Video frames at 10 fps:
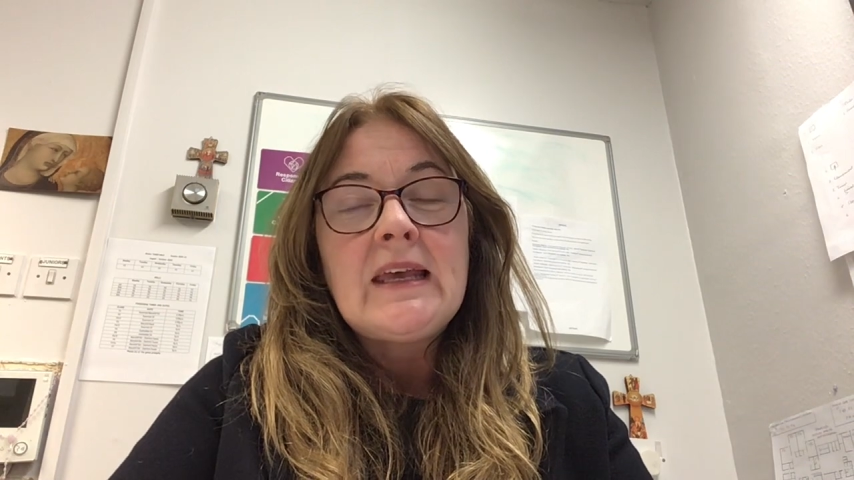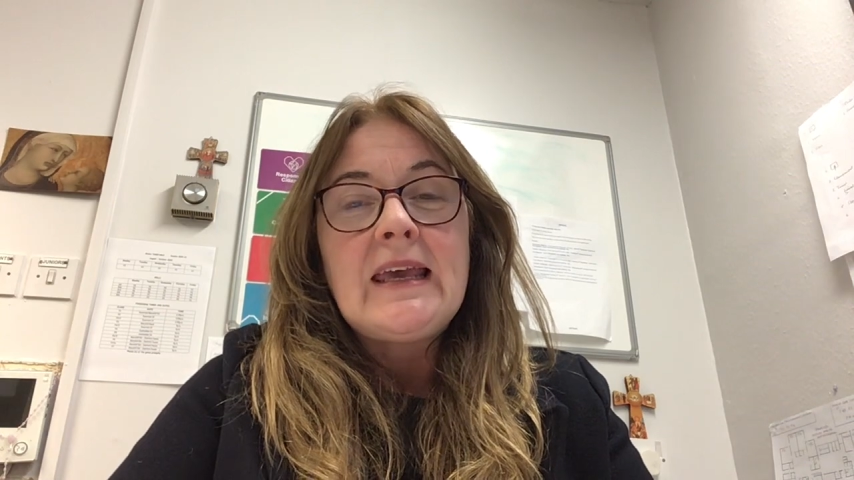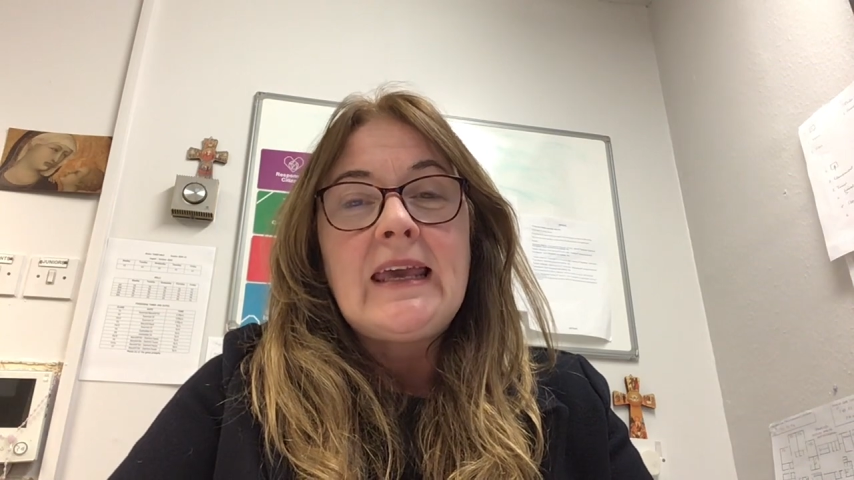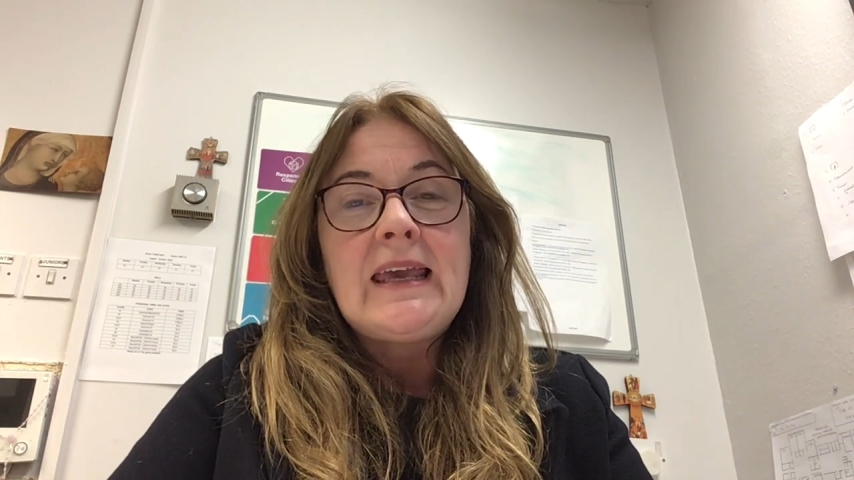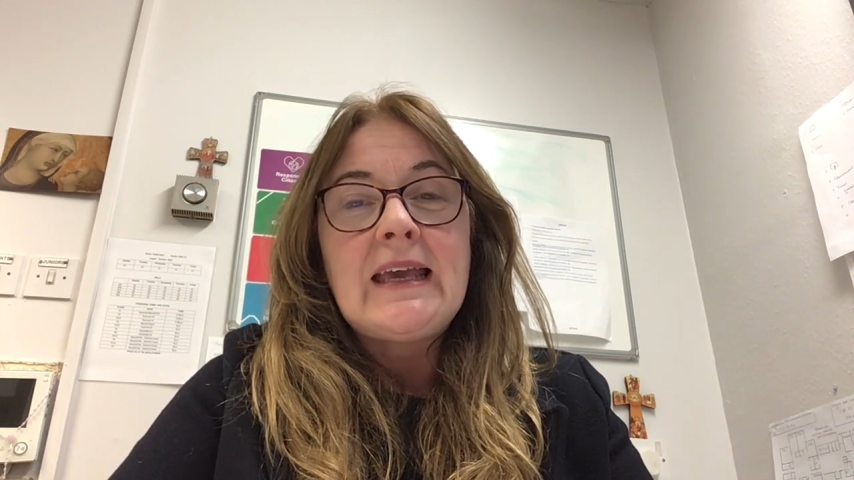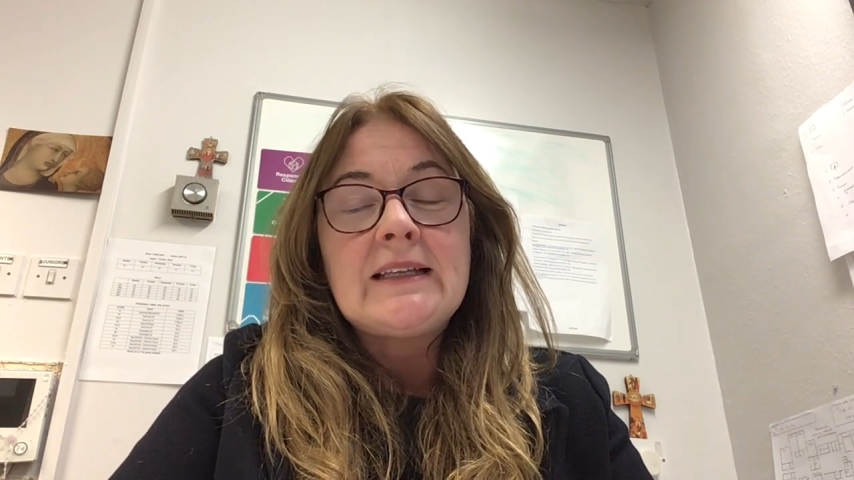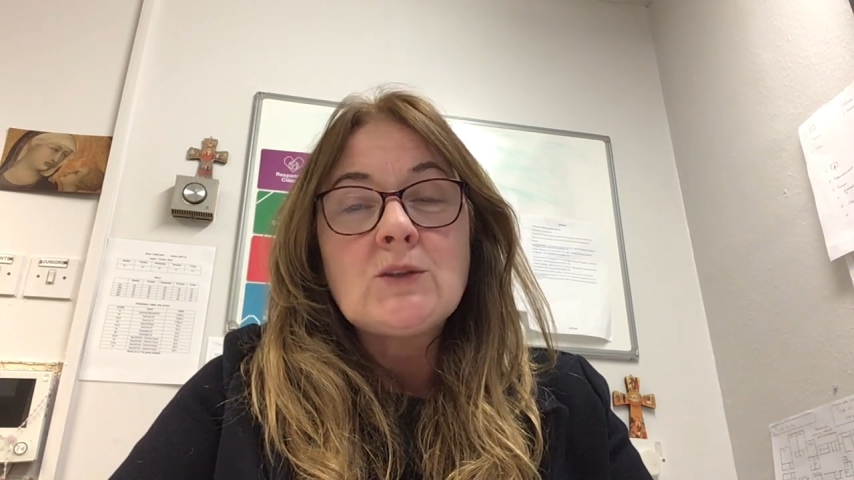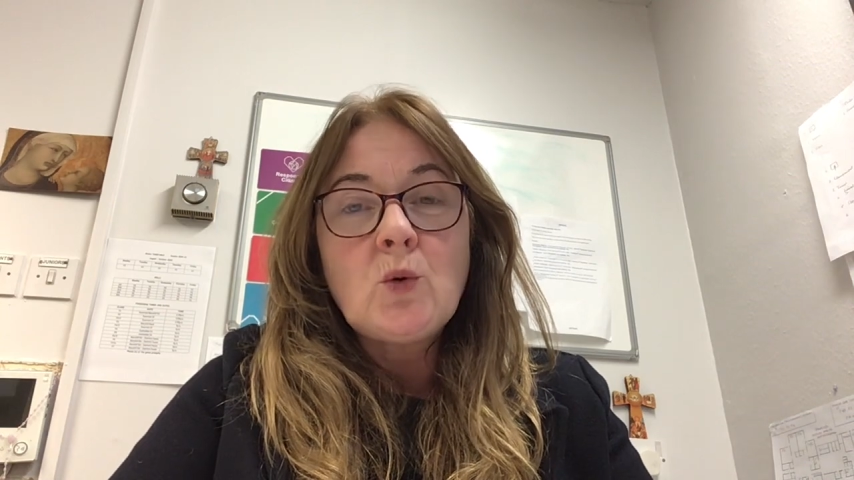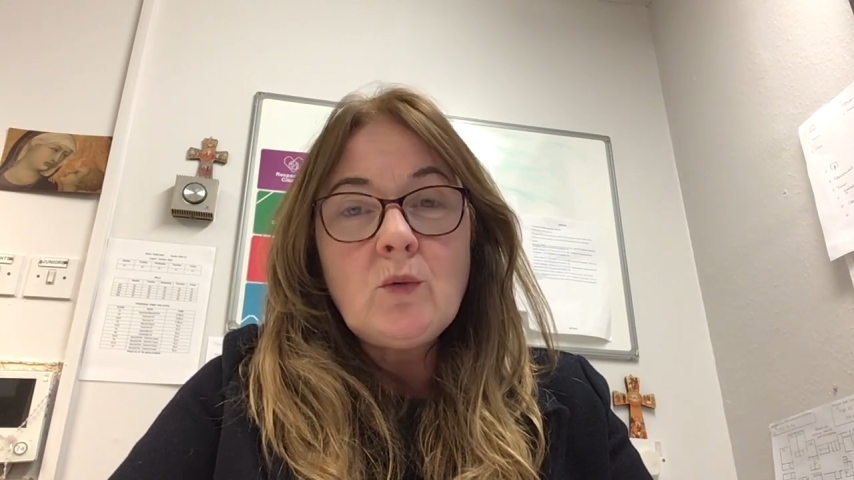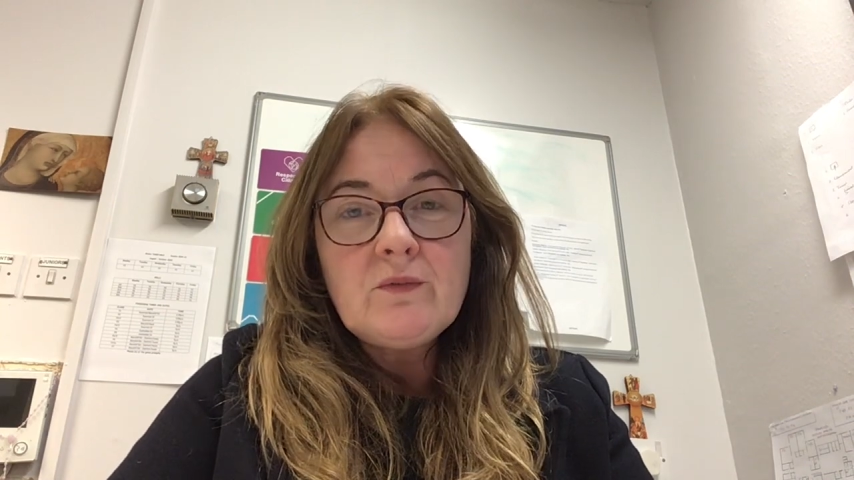And
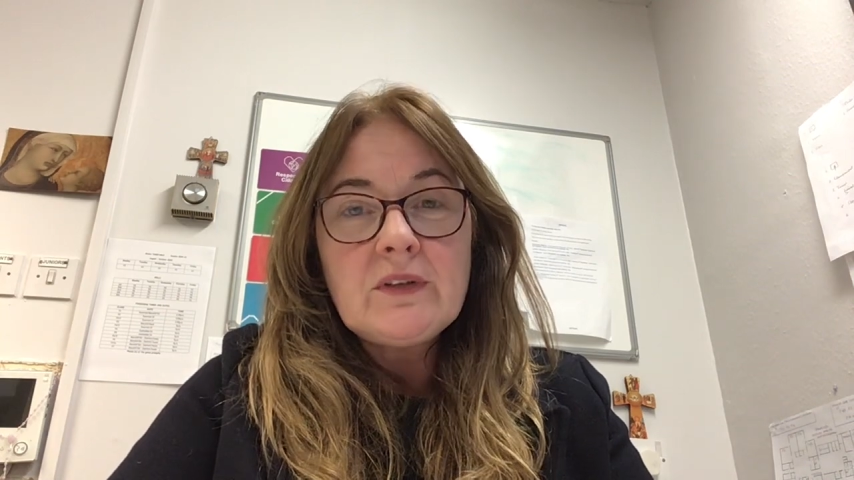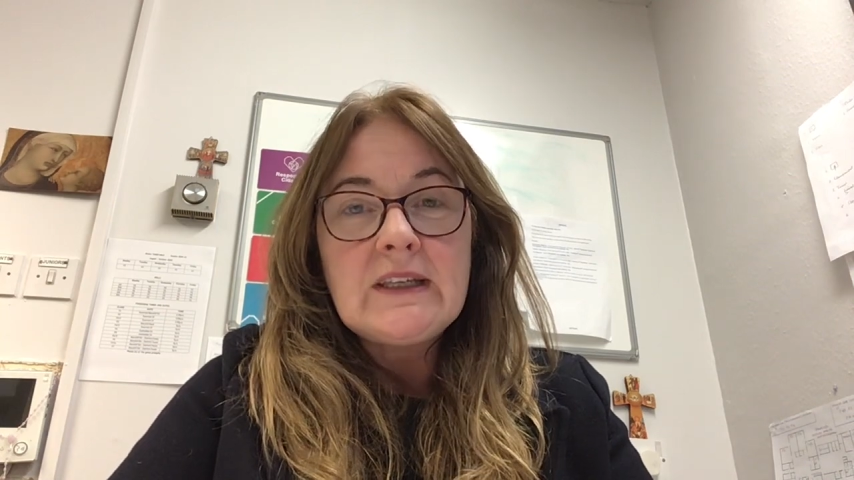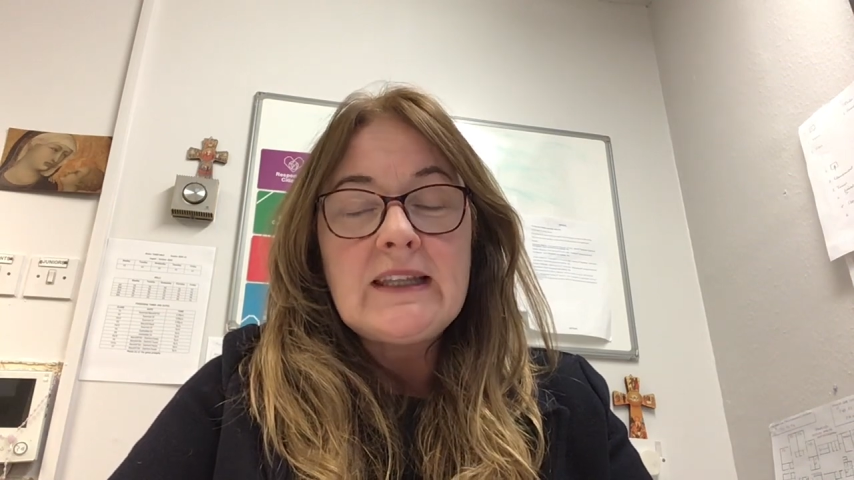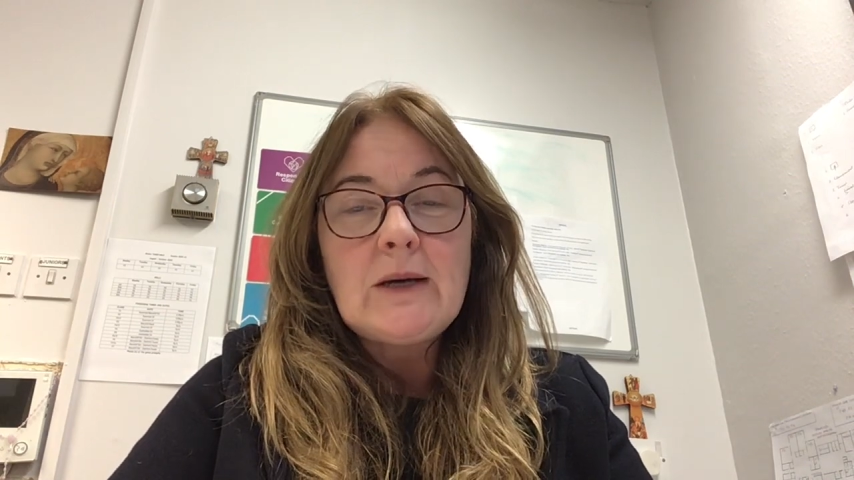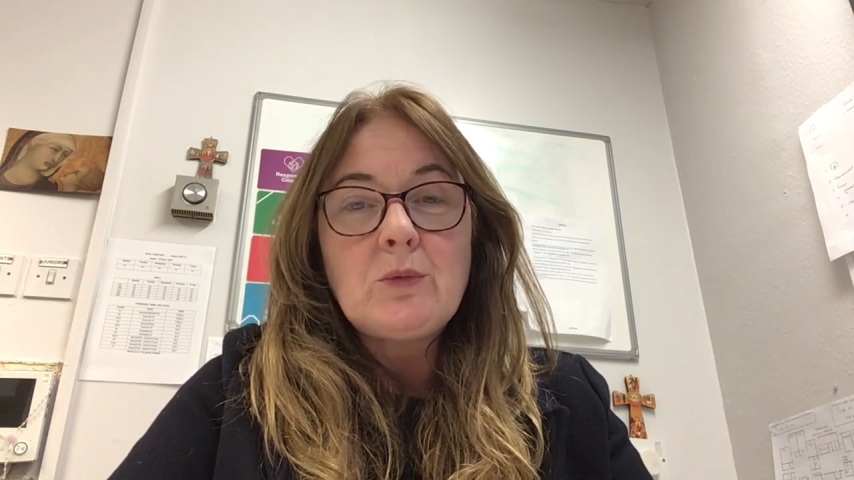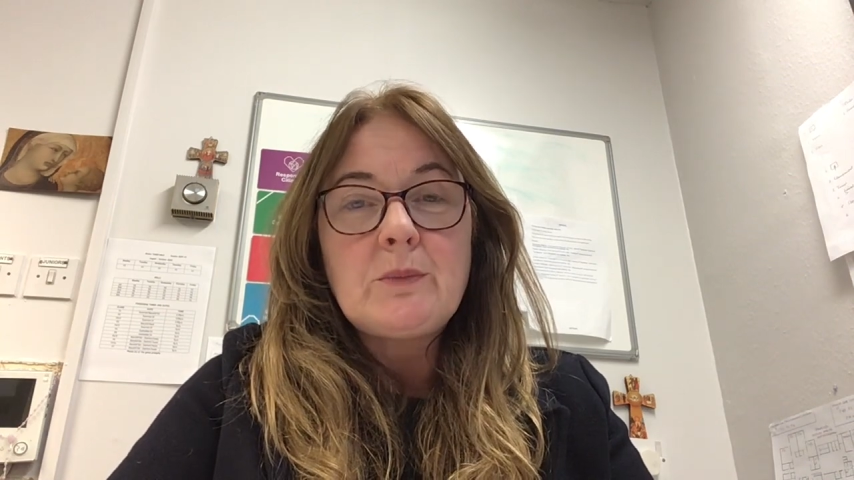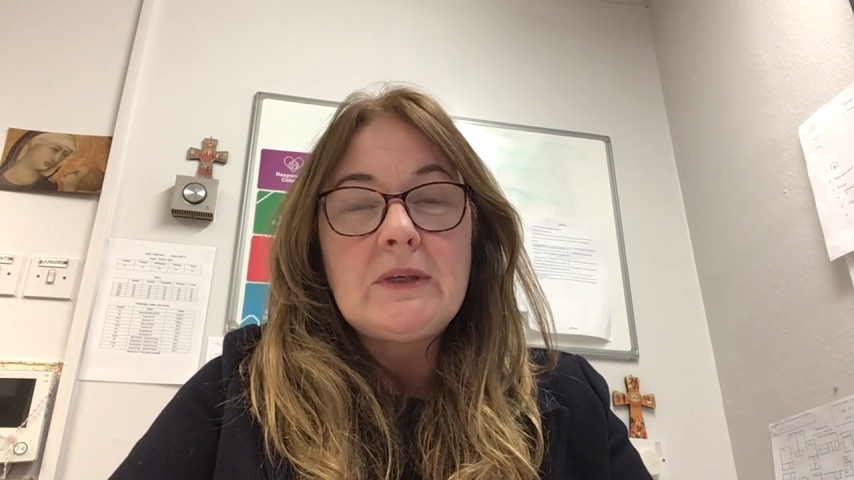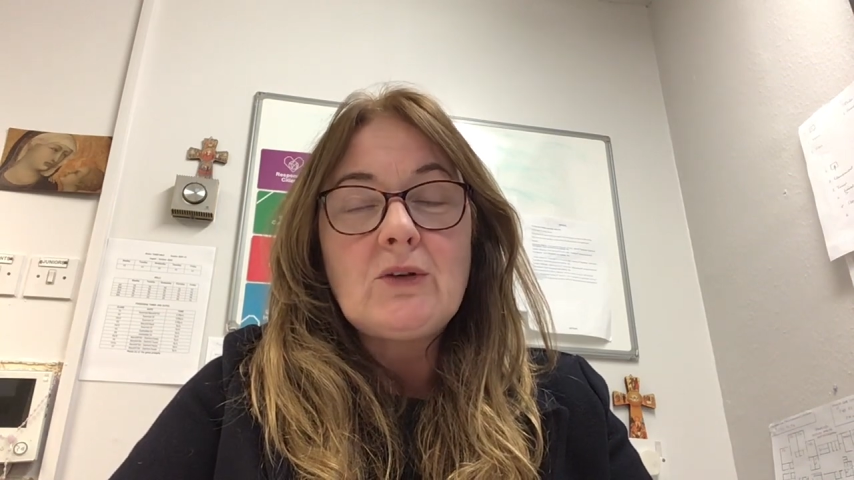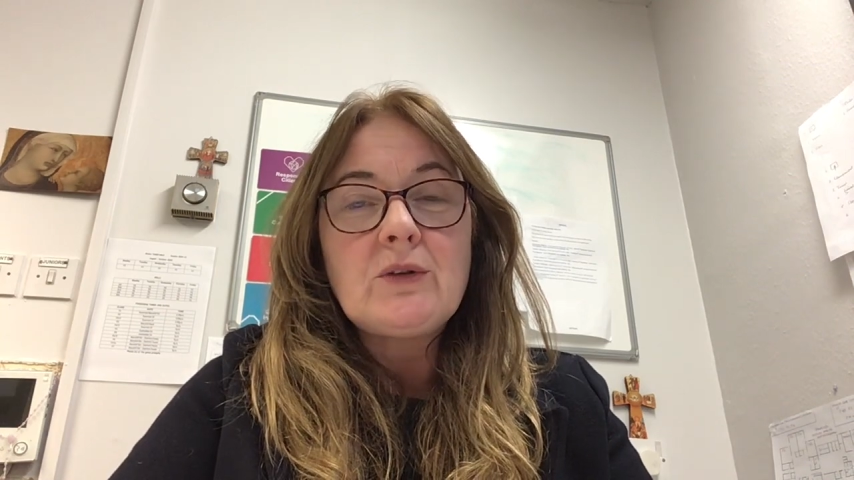hopefully that will be